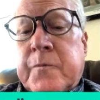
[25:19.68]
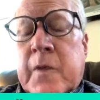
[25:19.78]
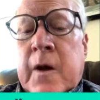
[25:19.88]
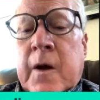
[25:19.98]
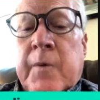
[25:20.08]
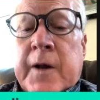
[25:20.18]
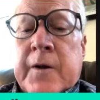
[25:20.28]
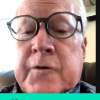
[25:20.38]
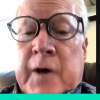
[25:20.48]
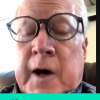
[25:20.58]
And by the
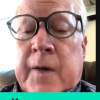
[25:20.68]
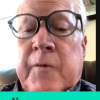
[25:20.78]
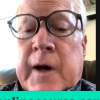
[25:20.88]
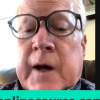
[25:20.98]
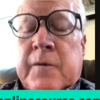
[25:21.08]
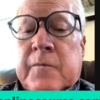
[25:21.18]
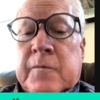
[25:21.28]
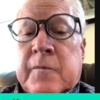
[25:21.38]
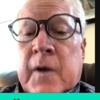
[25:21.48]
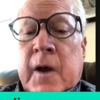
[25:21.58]
time that
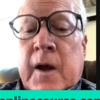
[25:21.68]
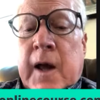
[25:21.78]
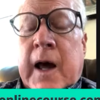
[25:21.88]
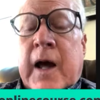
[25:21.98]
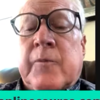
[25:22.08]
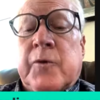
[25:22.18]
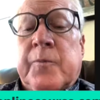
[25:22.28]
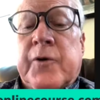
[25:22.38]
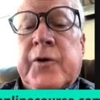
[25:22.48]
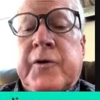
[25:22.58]
animal
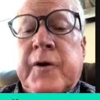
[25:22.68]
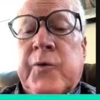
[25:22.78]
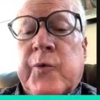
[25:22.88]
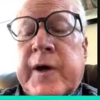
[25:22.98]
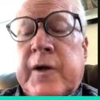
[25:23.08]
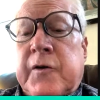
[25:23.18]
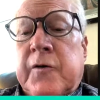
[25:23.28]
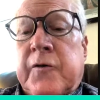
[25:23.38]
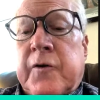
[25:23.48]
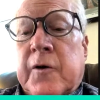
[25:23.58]
protein
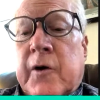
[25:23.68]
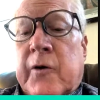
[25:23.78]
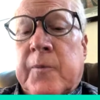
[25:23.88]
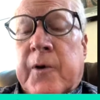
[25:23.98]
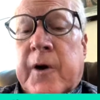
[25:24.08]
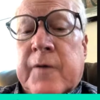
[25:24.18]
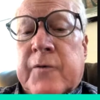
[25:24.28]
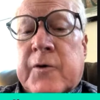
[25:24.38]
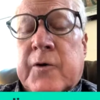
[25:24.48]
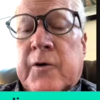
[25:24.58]
reaches the lower part of
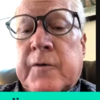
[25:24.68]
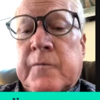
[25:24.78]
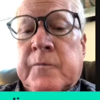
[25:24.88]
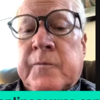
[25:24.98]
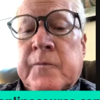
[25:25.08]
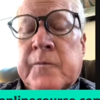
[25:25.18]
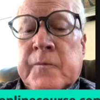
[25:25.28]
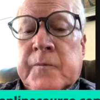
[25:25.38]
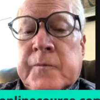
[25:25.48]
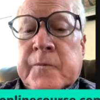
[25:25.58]
the colon
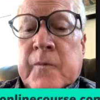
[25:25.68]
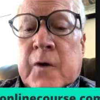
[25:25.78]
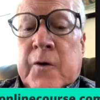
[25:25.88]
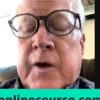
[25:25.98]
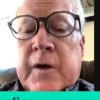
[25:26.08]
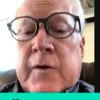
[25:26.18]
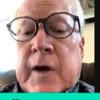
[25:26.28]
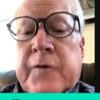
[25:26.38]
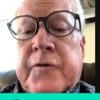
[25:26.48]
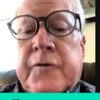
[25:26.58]
or the
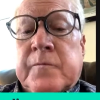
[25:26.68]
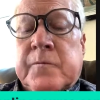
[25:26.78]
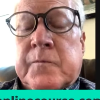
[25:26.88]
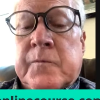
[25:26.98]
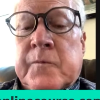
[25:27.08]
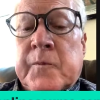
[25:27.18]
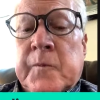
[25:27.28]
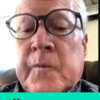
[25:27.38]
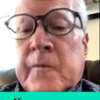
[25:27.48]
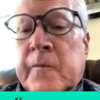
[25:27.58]
intestine,
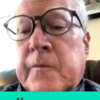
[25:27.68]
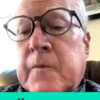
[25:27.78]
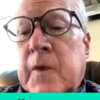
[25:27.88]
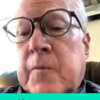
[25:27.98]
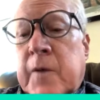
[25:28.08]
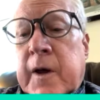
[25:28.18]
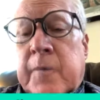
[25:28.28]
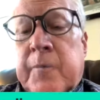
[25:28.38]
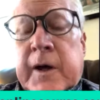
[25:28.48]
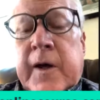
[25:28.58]

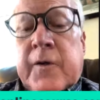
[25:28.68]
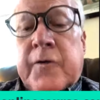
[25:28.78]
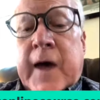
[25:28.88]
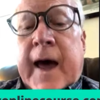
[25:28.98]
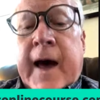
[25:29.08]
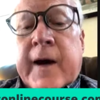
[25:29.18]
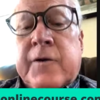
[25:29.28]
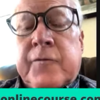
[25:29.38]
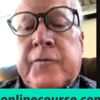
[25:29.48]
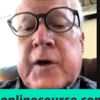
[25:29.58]
it begins
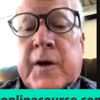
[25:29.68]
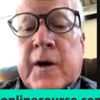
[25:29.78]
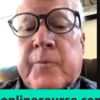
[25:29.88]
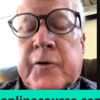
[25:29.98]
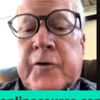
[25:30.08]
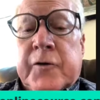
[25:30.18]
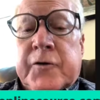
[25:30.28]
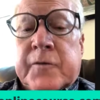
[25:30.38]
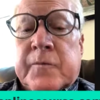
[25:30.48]
active decomposition.